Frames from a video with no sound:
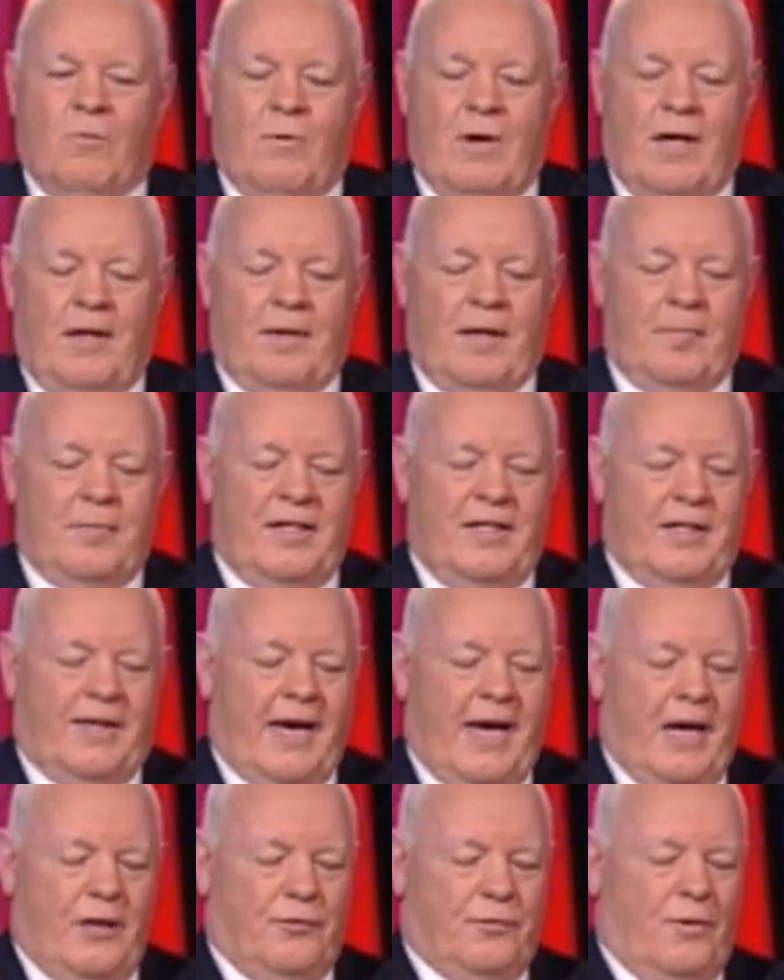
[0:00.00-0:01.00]
Well, I mean, the
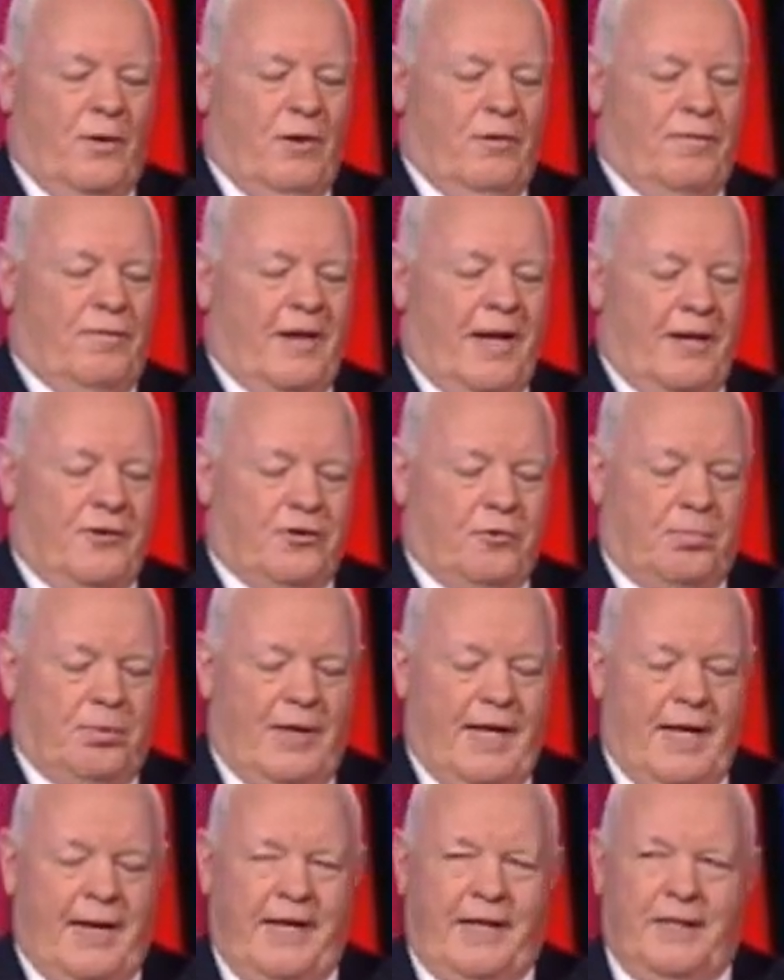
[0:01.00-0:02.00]
cash flow of financial
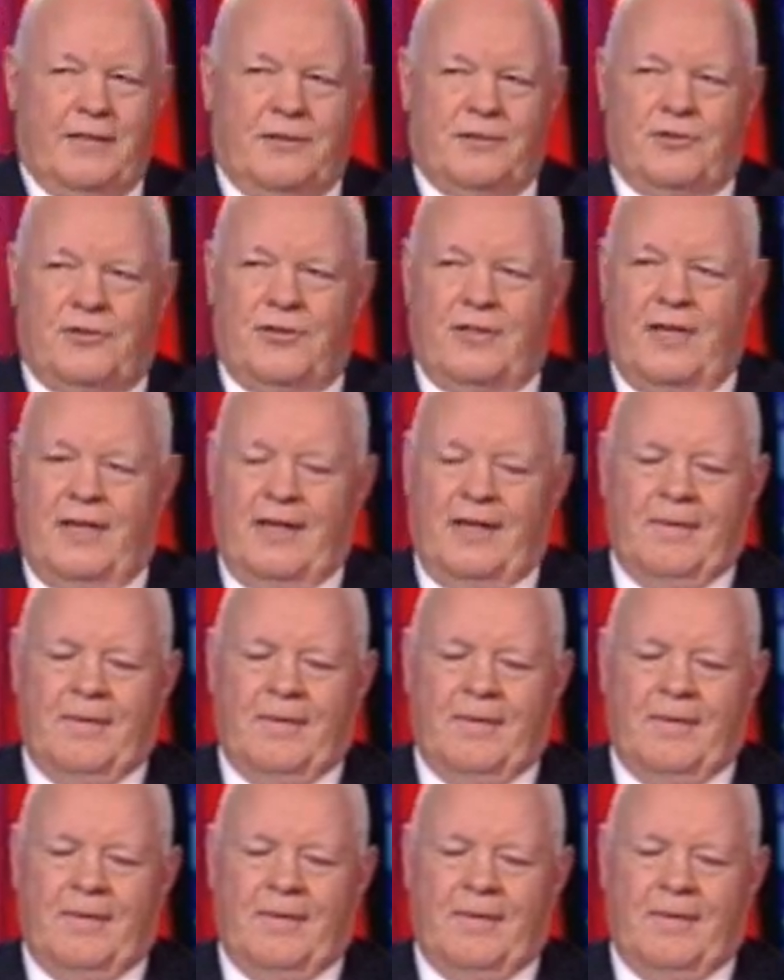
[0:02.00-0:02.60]
planning is